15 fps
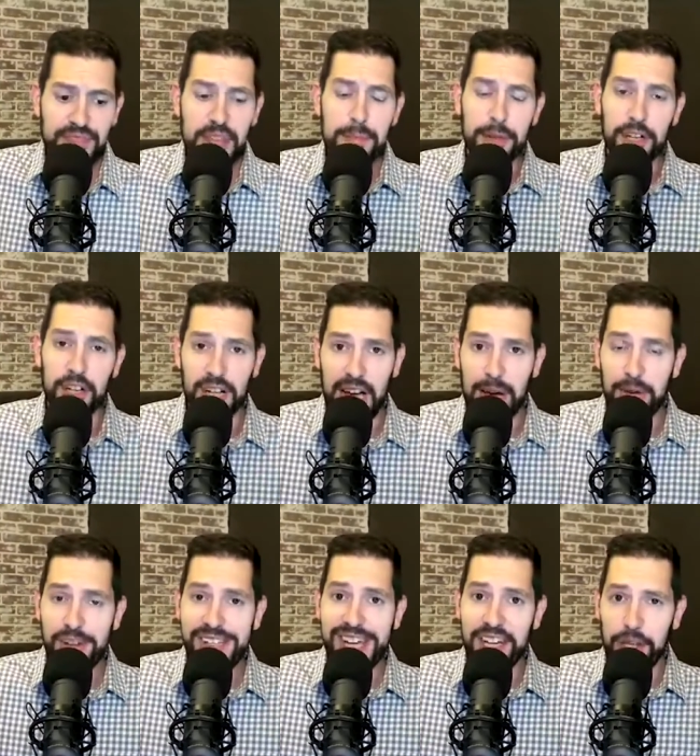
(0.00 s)
But look, I
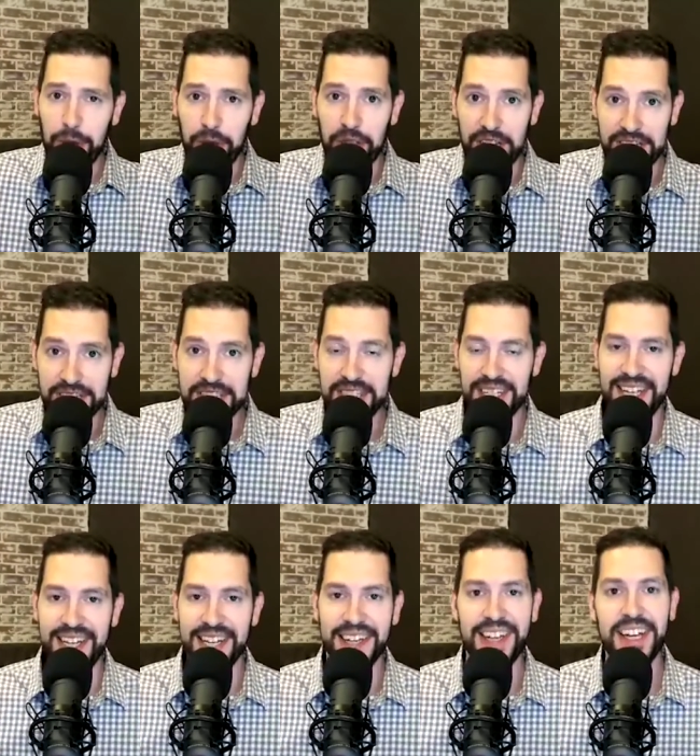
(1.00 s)
will tell you this.
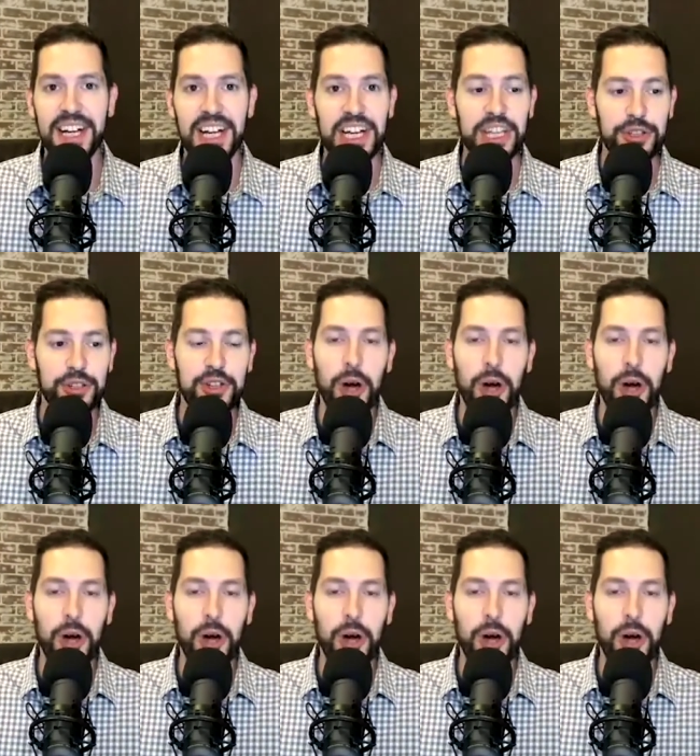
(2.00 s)
You